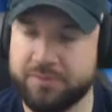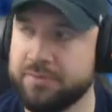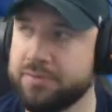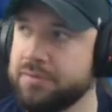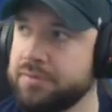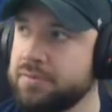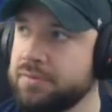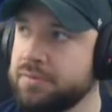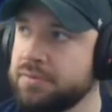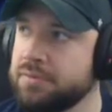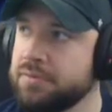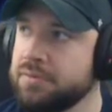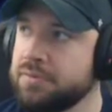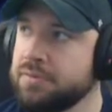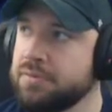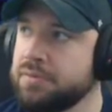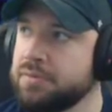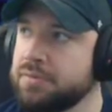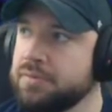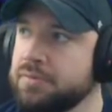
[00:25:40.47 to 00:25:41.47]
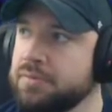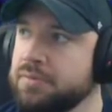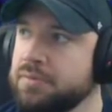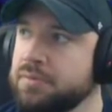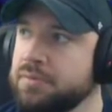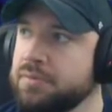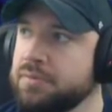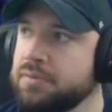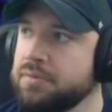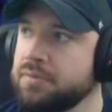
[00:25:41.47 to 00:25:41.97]

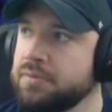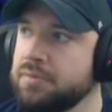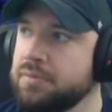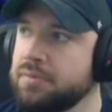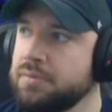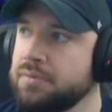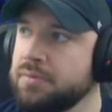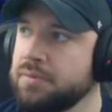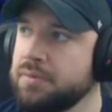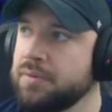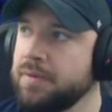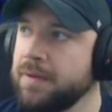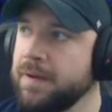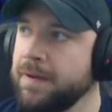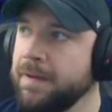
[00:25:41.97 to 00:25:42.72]
No one is speaking in this clip.